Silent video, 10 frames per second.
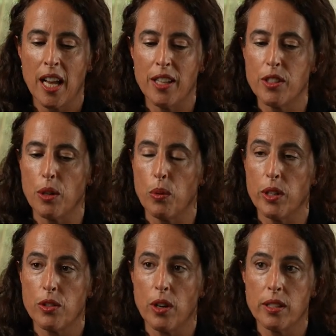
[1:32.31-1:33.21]
And so
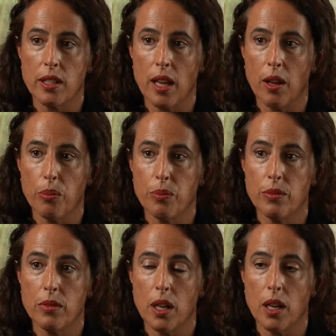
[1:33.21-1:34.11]
we're trying to help
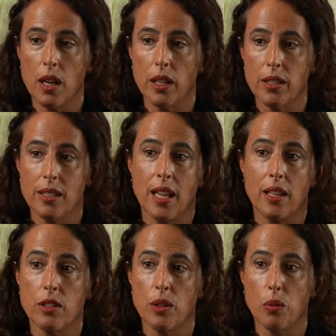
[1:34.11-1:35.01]
uh,
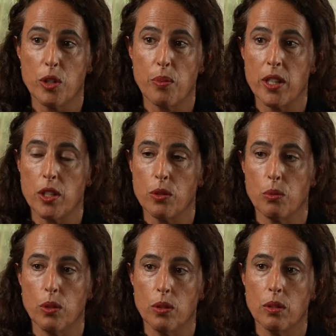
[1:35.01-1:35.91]
understand which patients
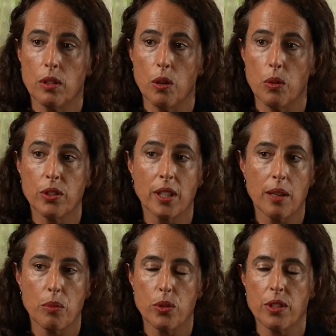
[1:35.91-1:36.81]
will go on to
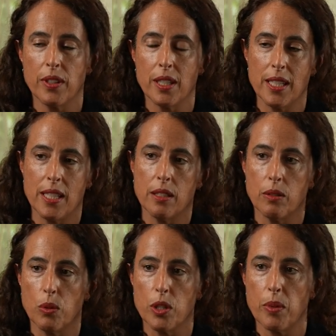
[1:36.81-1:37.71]
get more severe disease
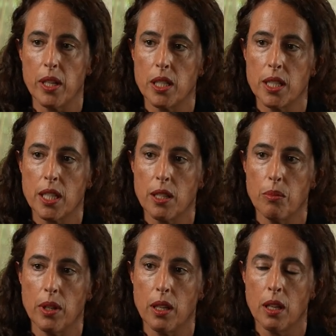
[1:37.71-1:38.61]
and which patients
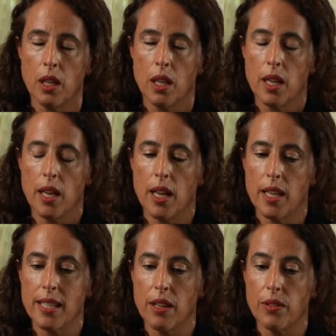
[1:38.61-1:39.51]
can be
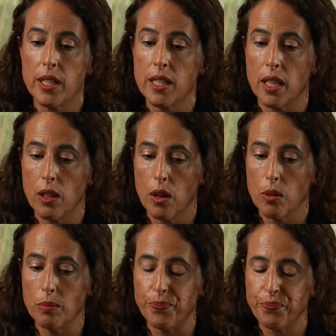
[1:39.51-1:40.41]
uh, safely sent home.